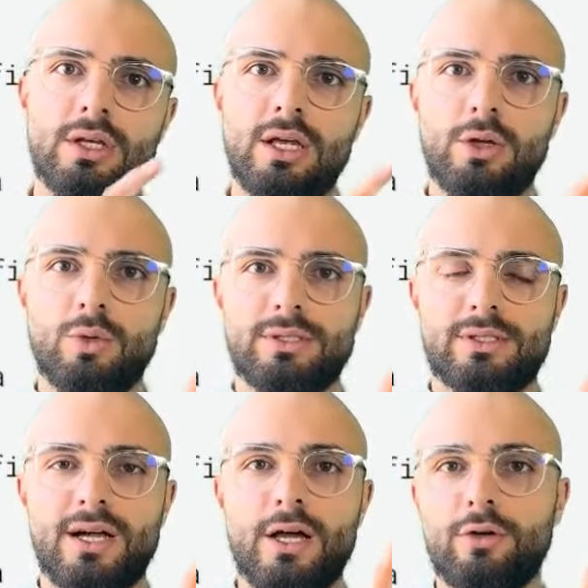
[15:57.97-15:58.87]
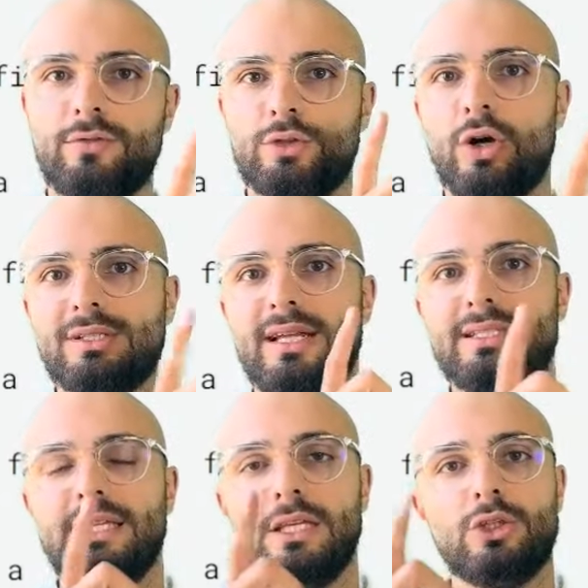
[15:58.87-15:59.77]
it was kind of
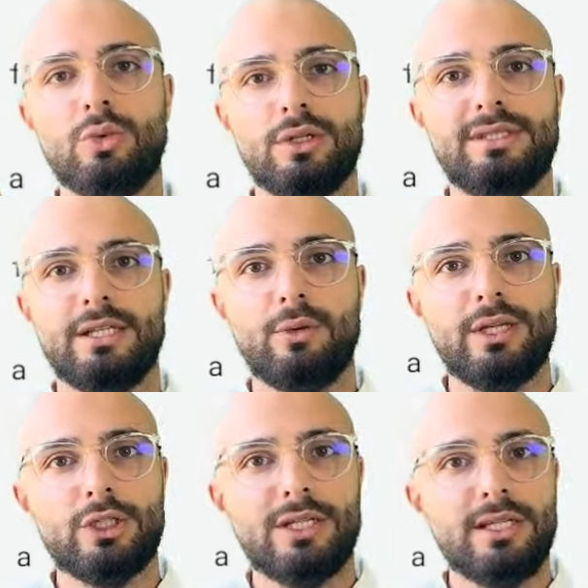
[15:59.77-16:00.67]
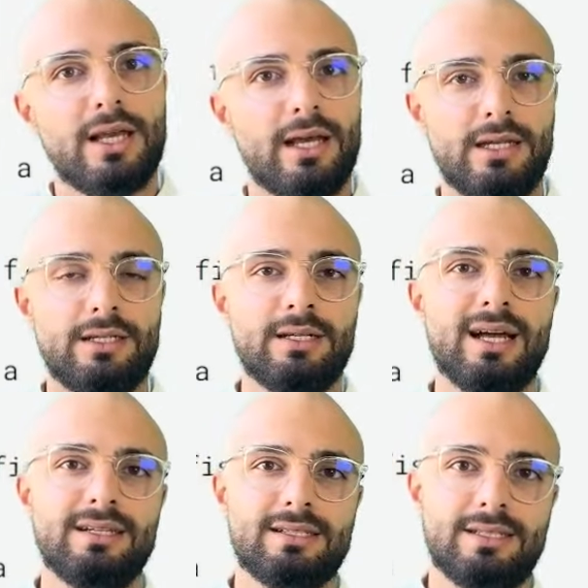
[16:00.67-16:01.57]
translating each word sequentially and it didn't
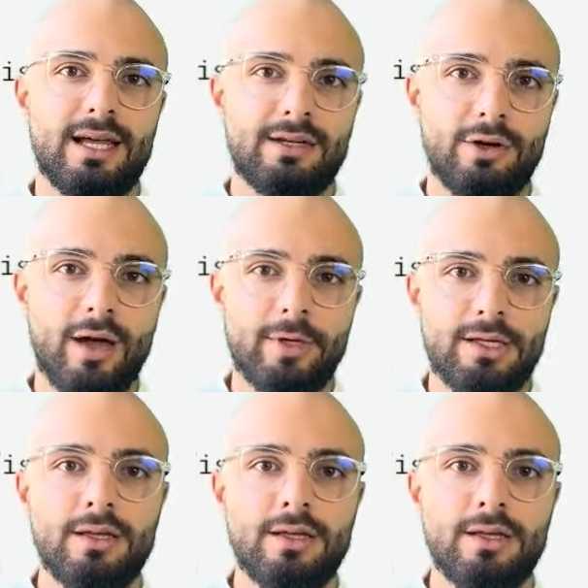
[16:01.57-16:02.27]
understand grammar,